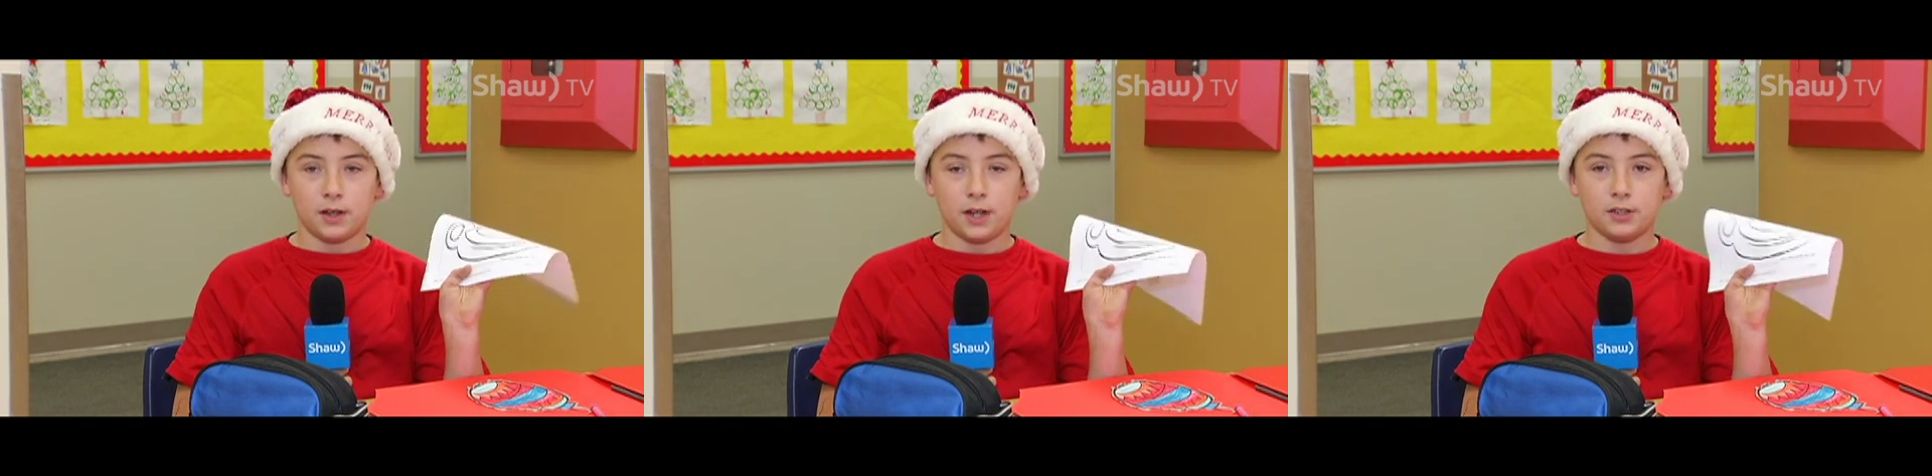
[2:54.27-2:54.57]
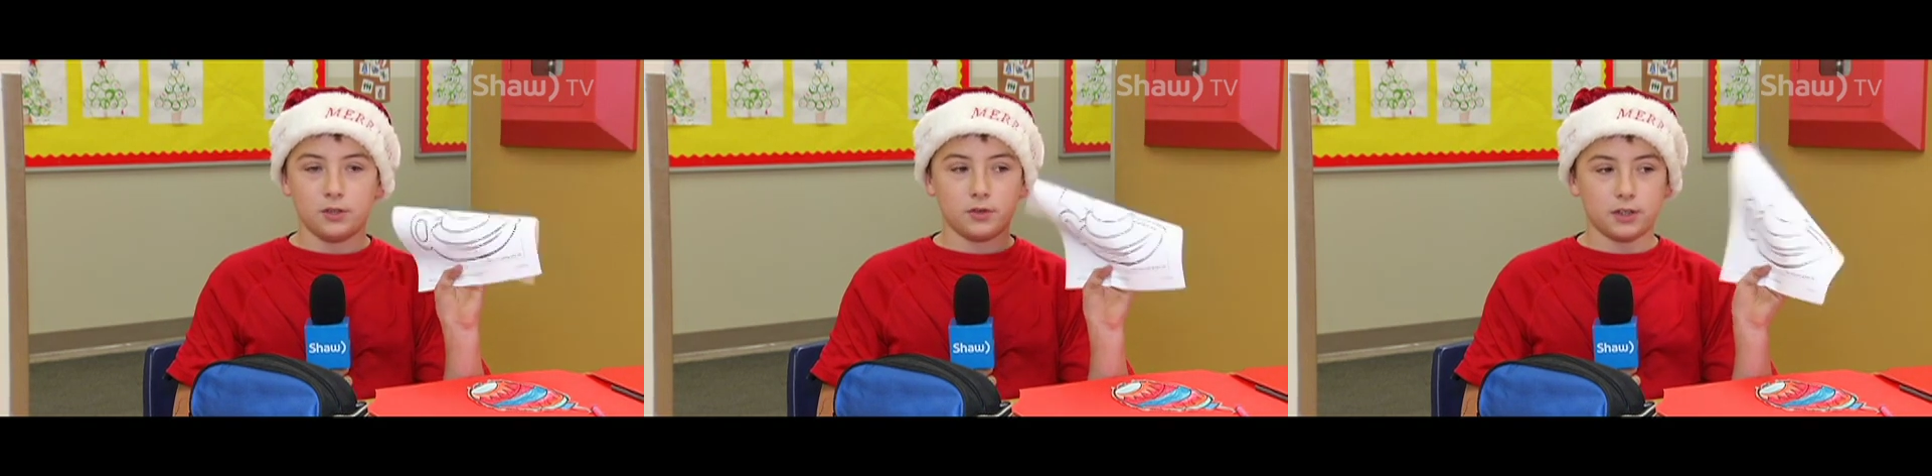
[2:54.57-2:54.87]

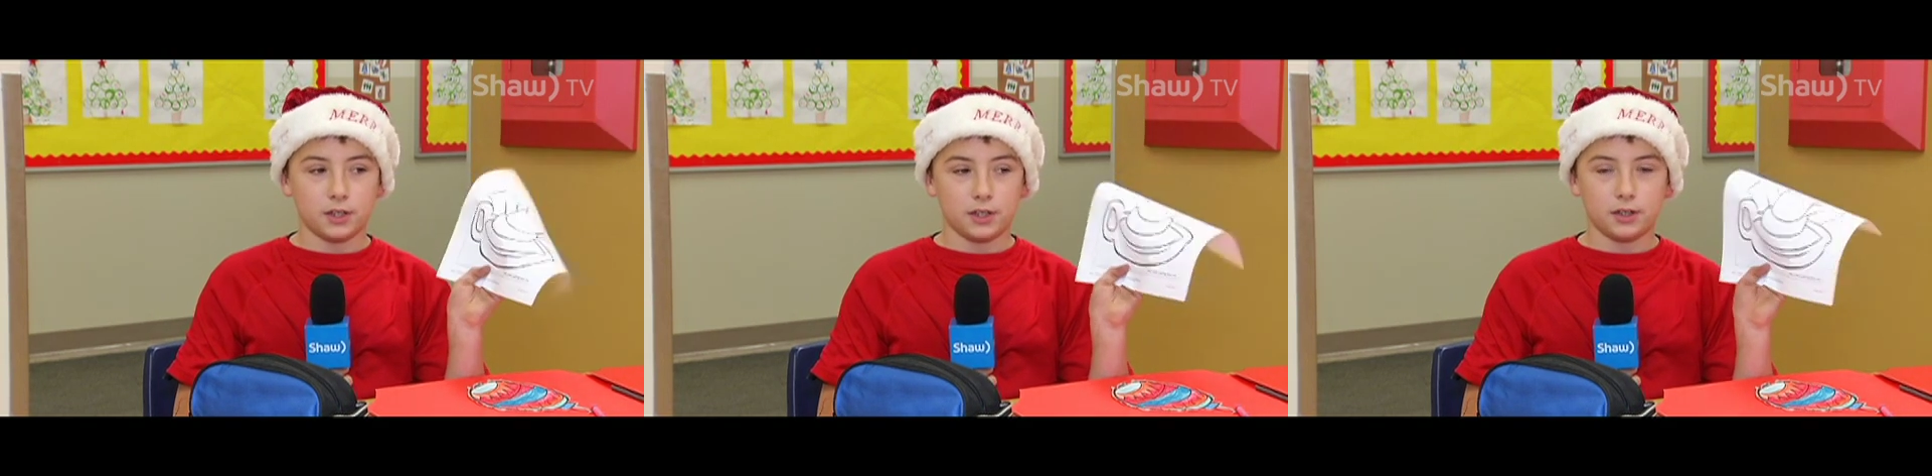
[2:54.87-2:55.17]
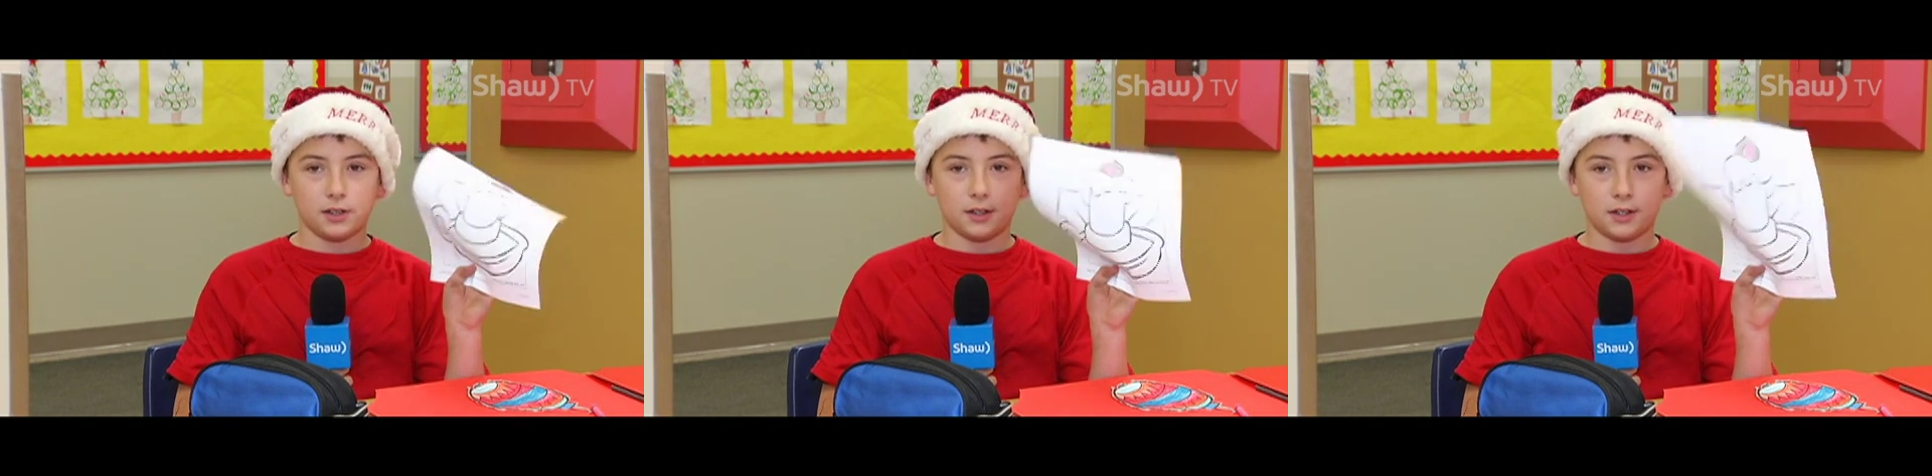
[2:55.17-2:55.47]
I do
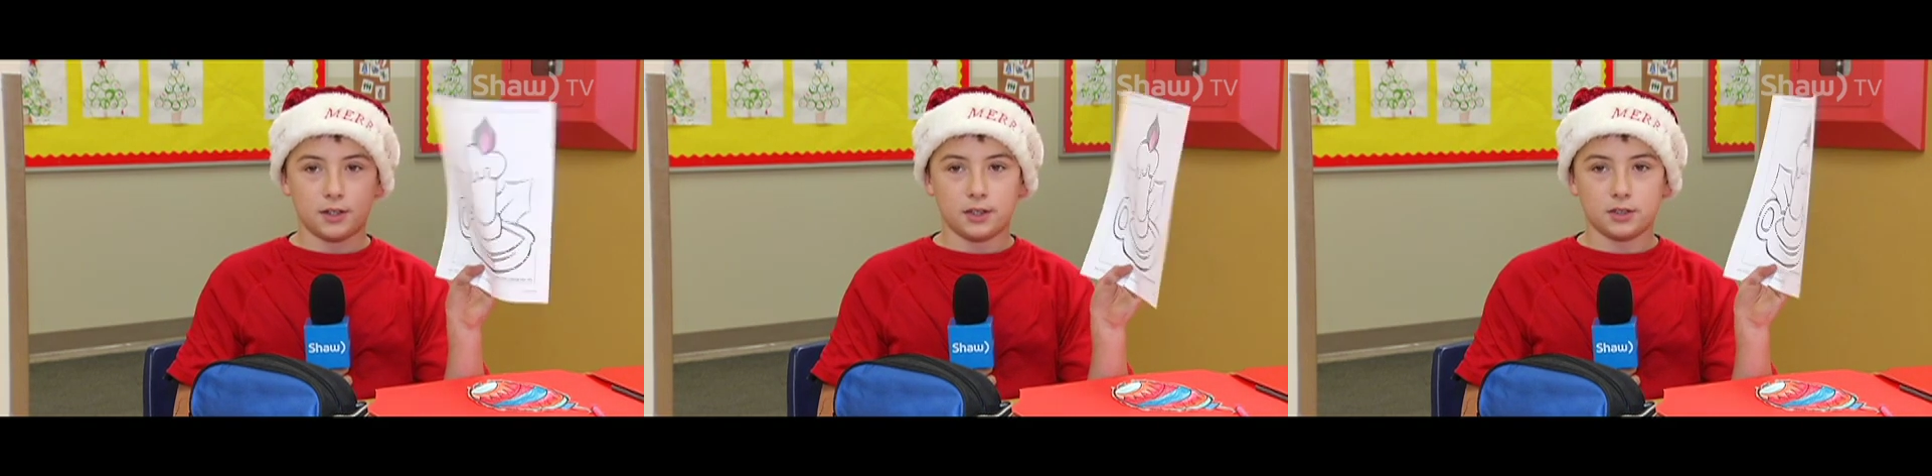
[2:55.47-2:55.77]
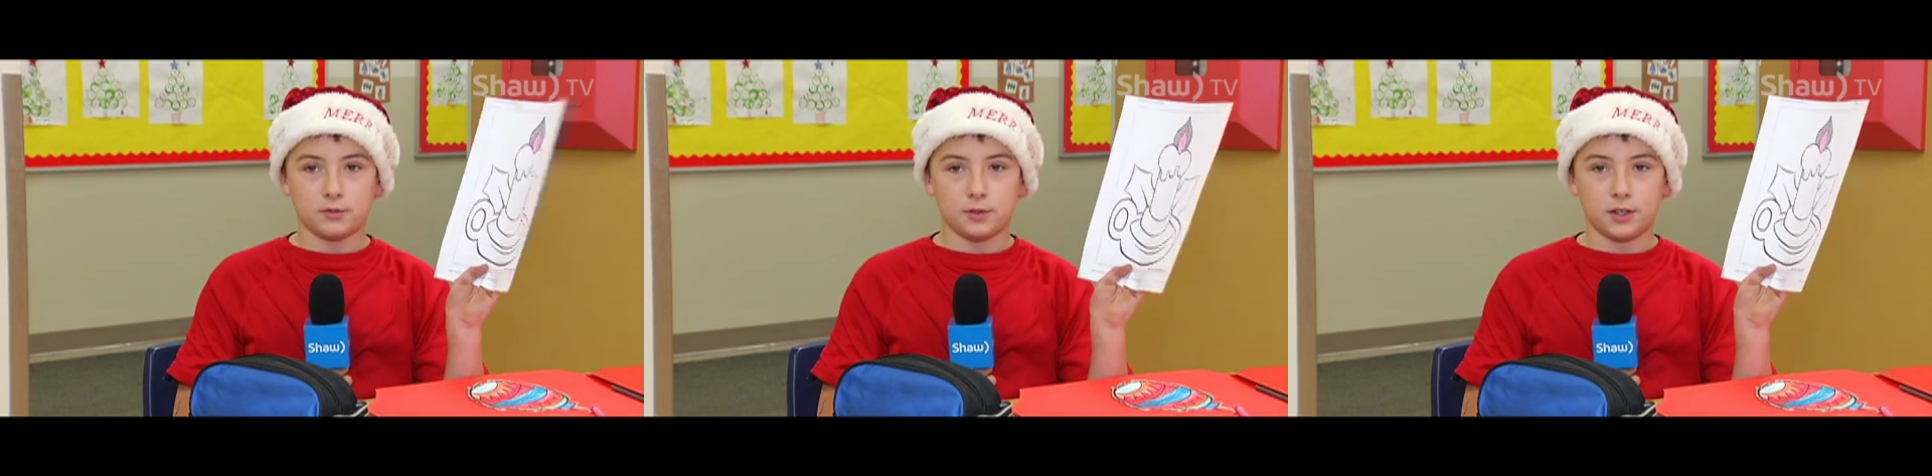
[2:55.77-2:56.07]
think
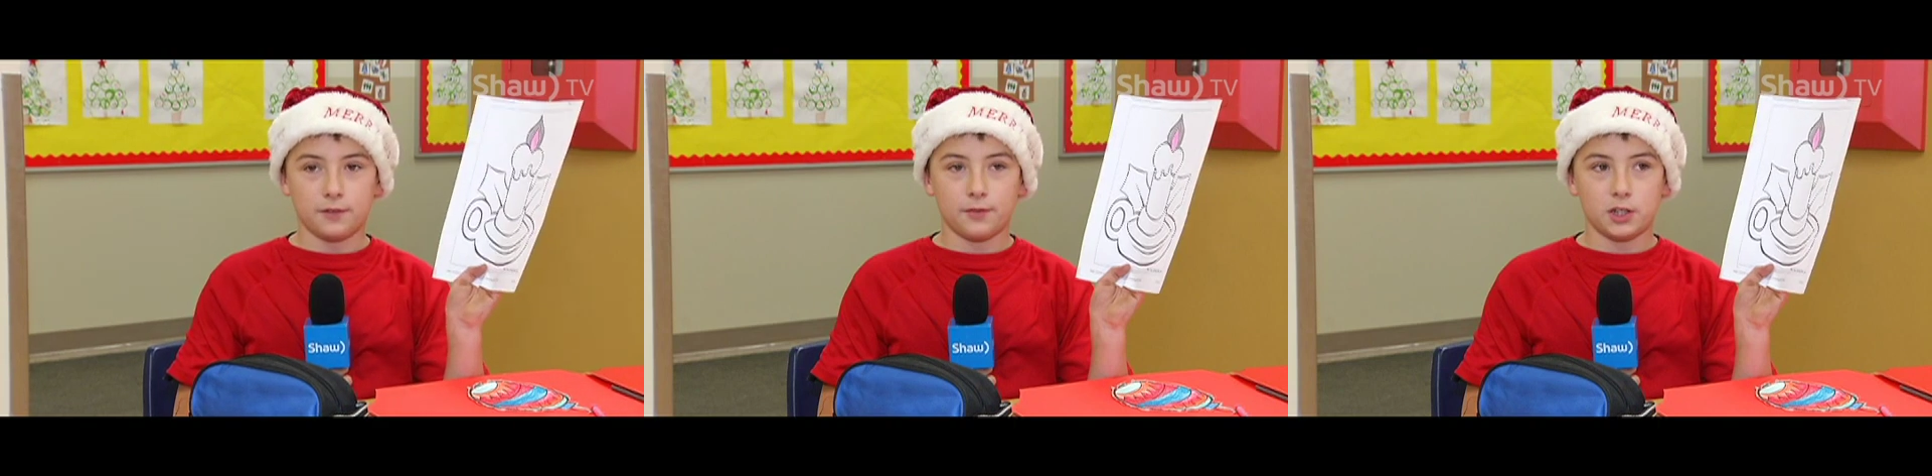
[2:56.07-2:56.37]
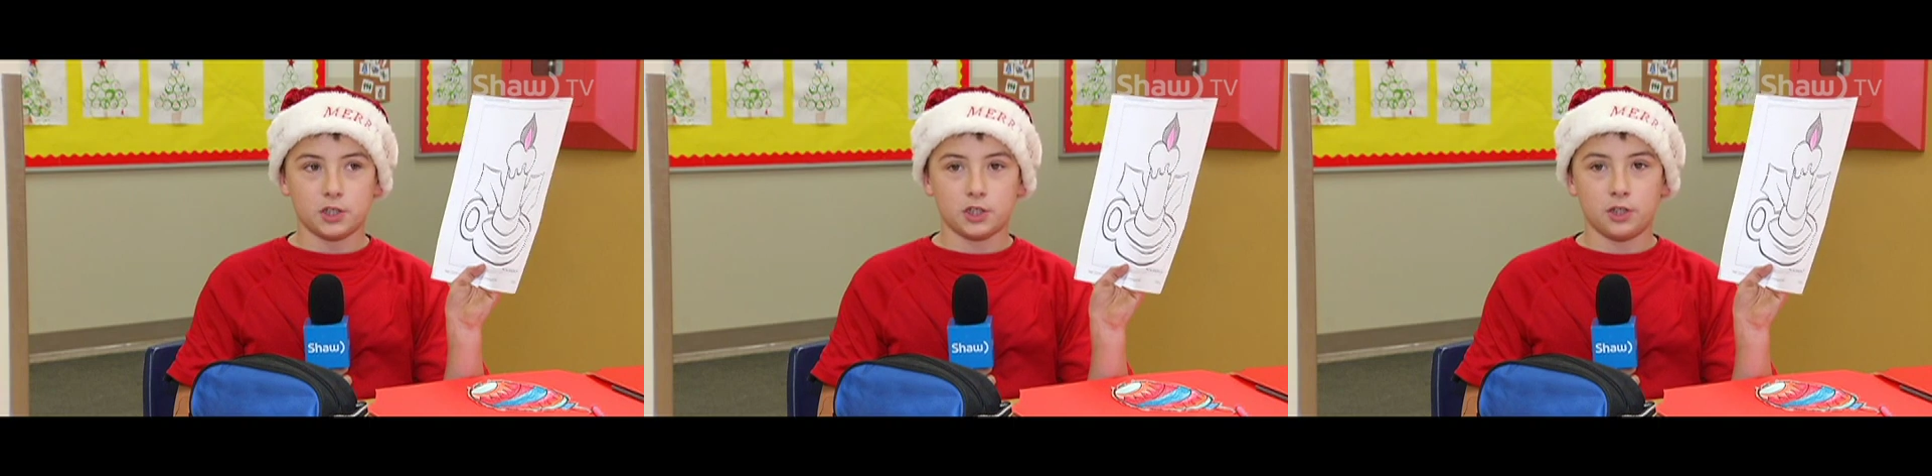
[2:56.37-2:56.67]
that when I
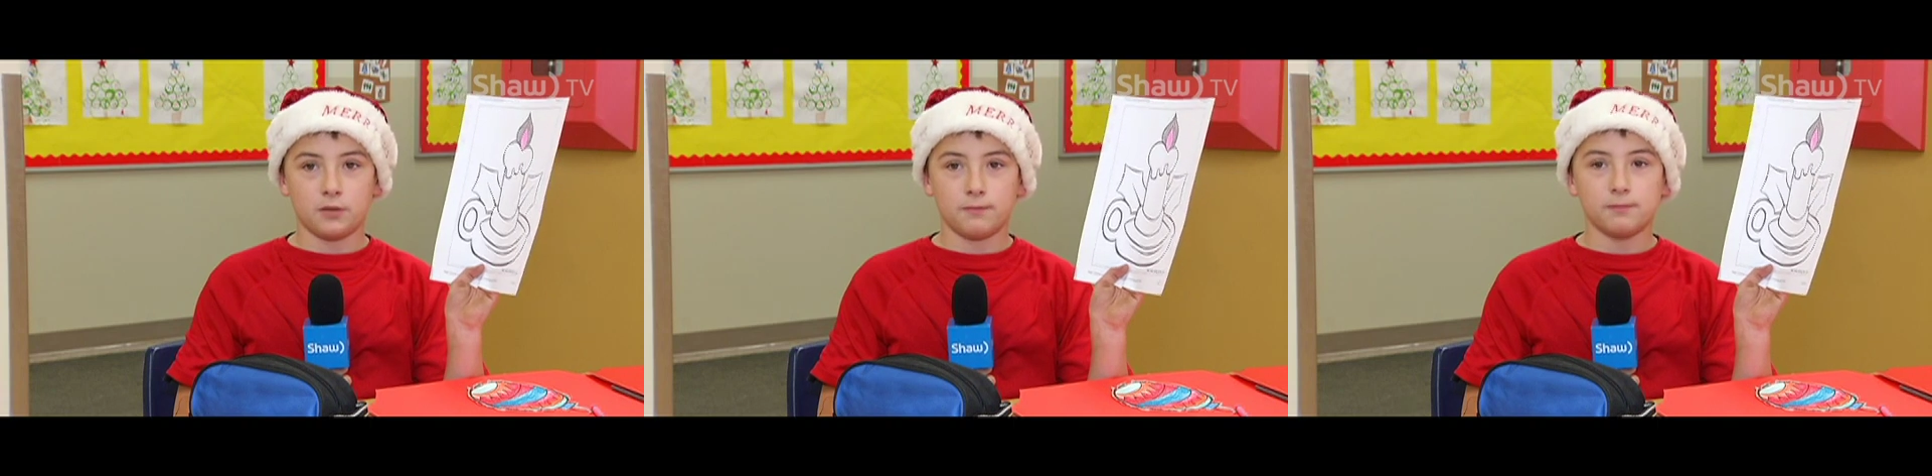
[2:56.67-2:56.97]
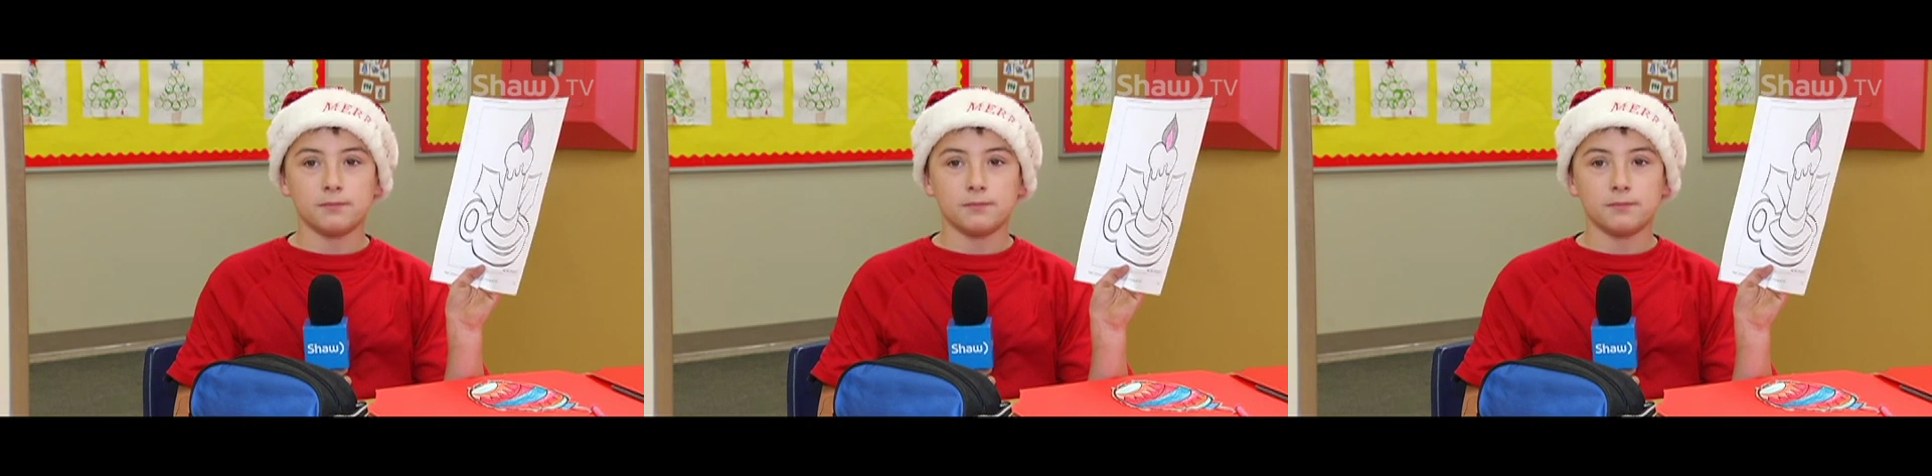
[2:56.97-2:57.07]
finish it,